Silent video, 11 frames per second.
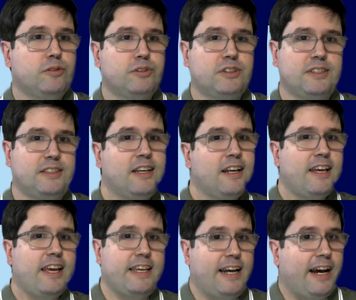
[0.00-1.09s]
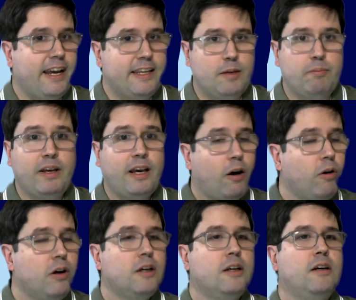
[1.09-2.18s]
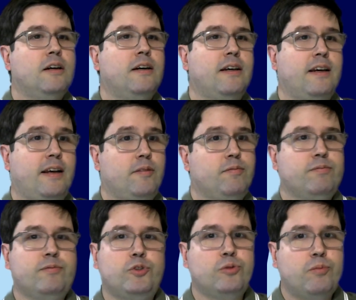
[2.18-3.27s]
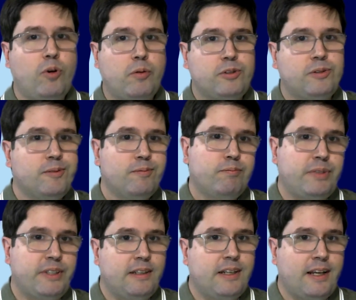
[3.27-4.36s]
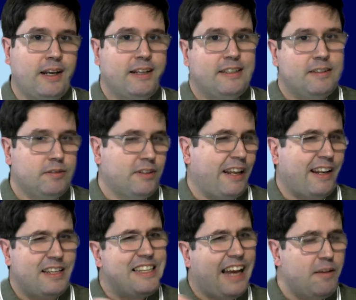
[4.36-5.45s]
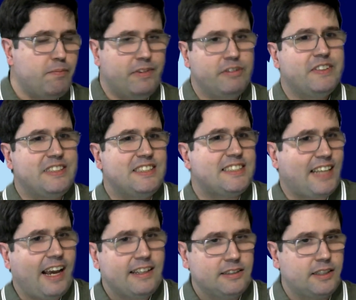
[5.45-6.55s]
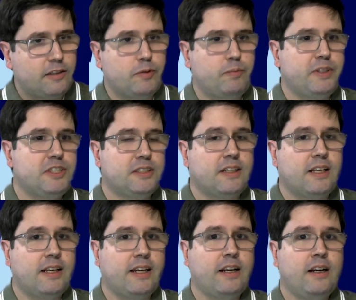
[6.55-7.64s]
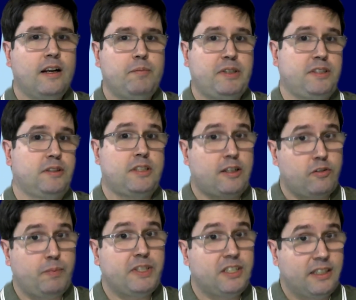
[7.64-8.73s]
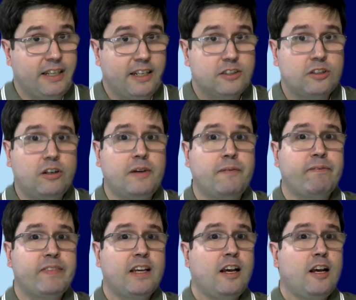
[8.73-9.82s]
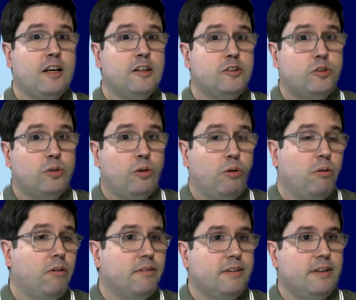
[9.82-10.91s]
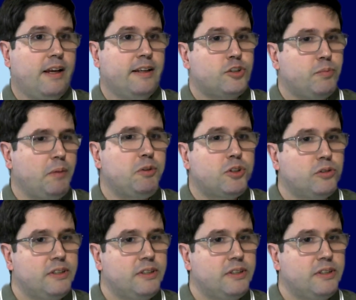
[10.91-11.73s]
using AI, ML, and do more an AI-driven insight inside of patient care, inside of patient data, sorry. So, and to be able to